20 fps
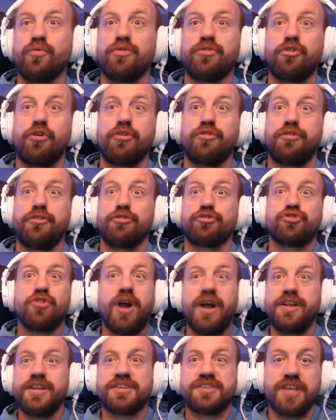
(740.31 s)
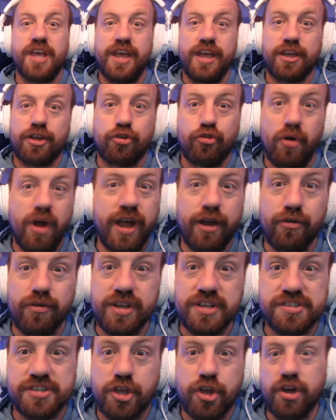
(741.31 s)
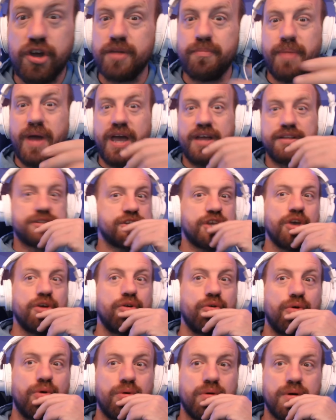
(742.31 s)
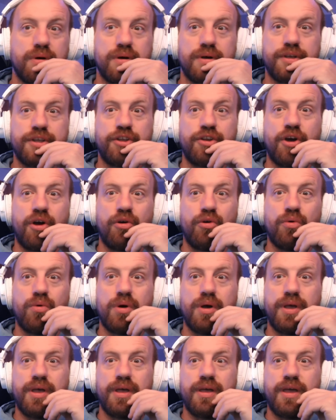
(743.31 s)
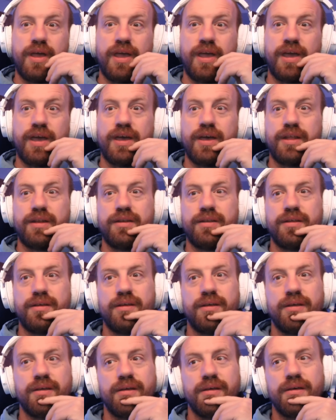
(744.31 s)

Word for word: they're trying to say Gregory's good and bad too, you know, and